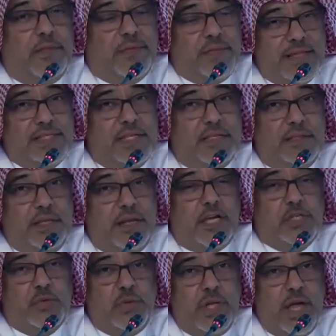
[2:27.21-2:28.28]
that center
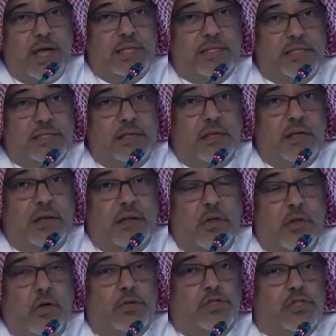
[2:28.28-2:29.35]
actually has
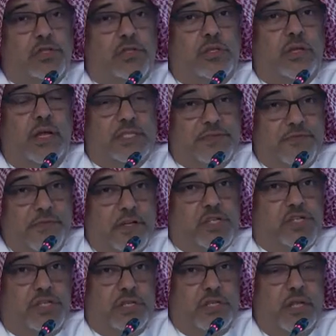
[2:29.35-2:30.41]
launched its
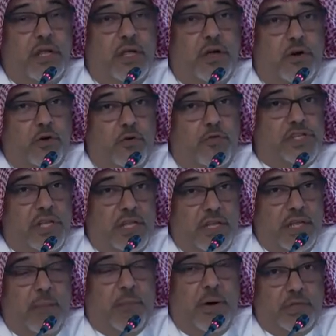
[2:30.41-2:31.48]
function
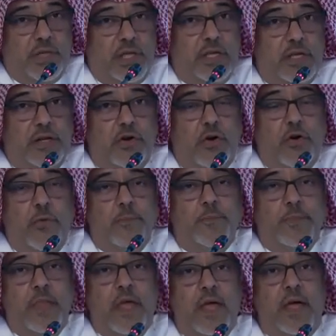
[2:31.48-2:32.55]
officially about a year
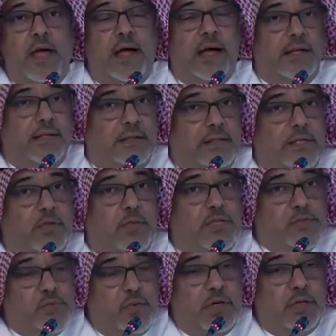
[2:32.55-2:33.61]
ago, and it
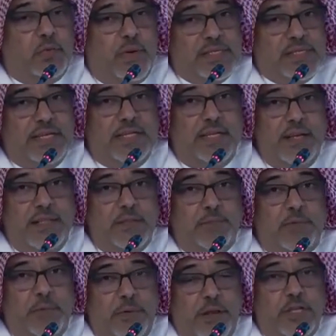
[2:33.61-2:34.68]
was getting in
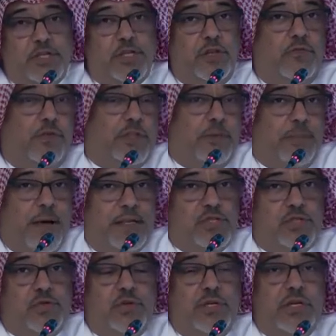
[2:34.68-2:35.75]
the preparation for the
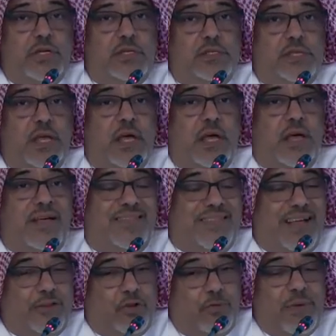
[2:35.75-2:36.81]
past 2 years.
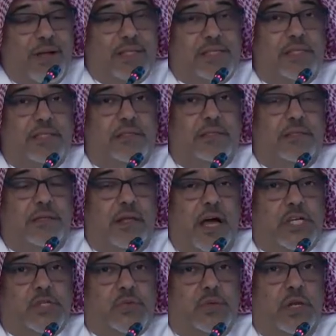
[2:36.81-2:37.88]
That command center
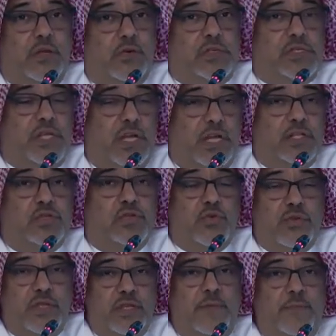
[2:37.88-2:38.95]
actually looks
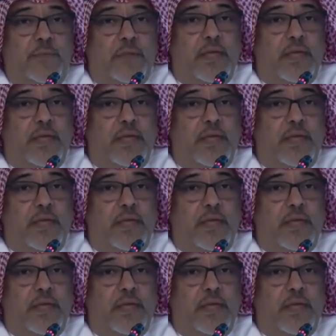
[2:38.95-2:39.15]
into the